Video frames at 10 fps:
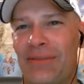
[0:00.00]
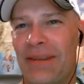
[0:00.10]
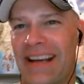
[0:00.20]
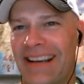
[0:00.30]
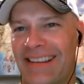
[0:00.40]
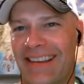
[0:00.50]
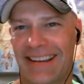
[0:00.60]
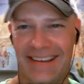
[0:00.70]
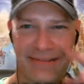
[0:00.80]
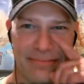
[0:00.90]
mean anything,
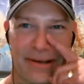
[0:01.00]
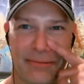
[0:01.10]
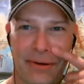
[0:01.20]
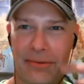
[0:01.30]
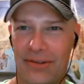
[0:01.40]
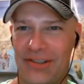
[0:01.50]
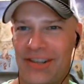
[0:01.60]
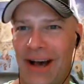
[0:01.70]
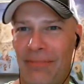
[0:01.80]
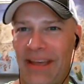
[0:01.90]
but we'll just
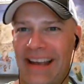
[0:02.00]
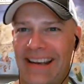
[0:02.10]
stop that.